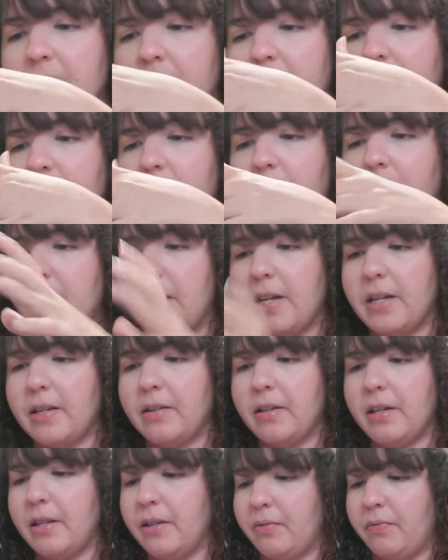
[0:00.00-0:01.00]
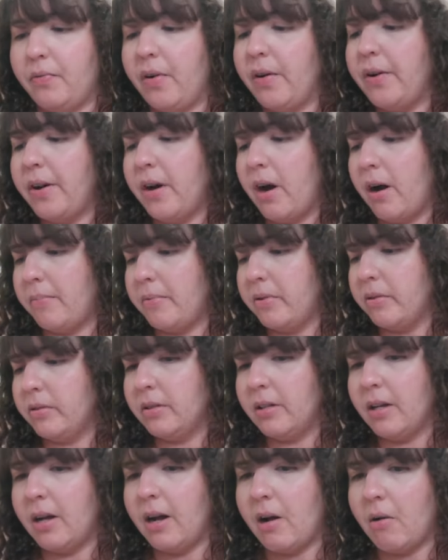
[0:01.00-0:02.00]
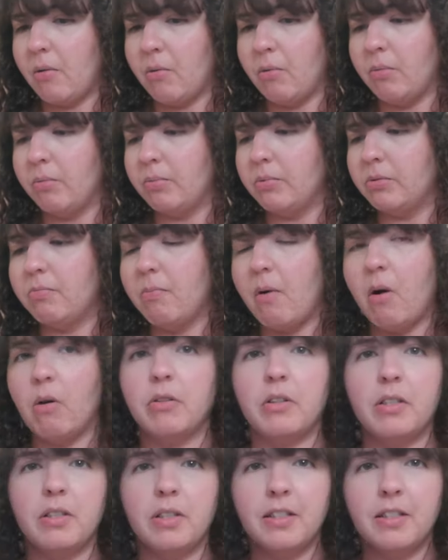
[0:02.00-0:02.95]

is like, it's very obvious how small this